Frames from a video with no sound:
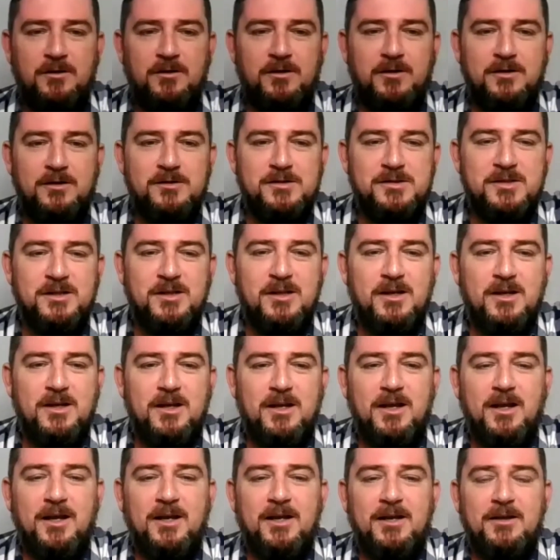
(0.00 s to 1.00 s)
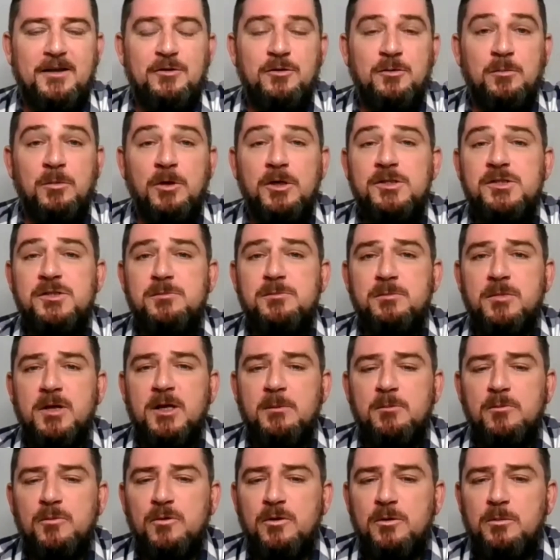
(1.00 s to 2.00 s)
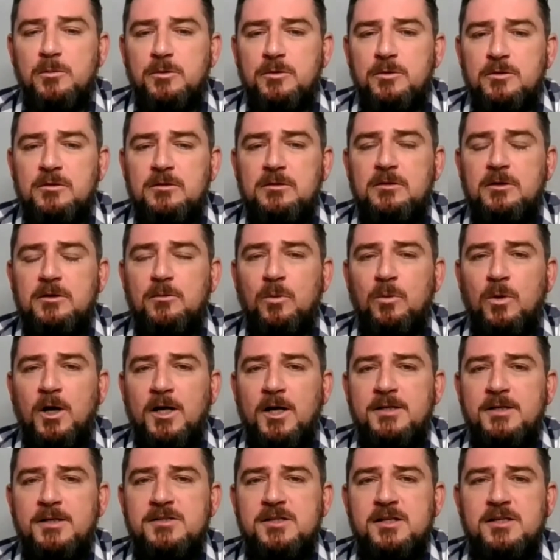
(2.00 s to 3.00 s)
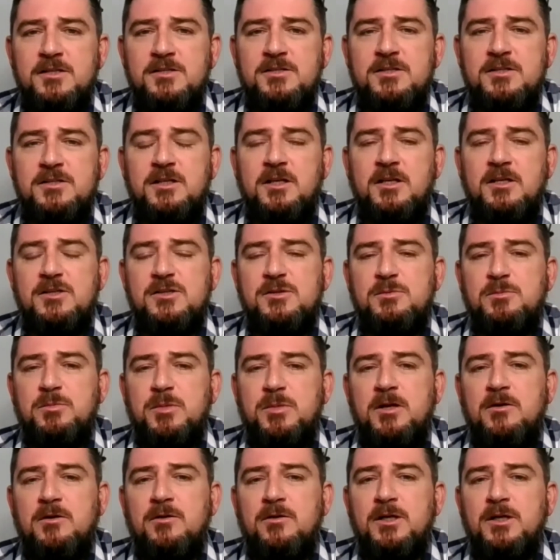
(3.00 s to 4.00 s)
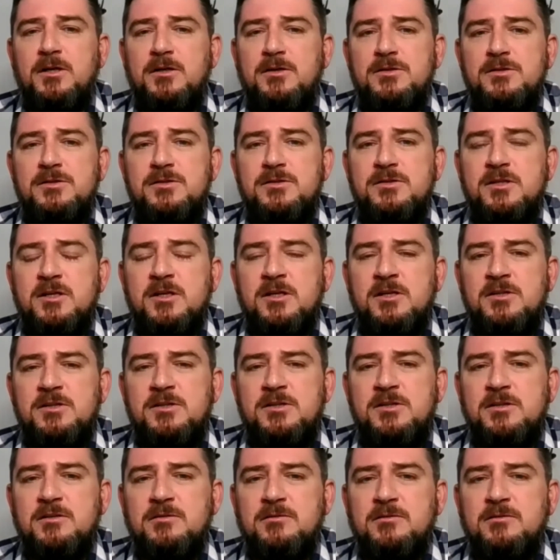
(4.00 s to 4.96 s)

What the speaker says: it is. Your most memorable wine tasting experience, Thys?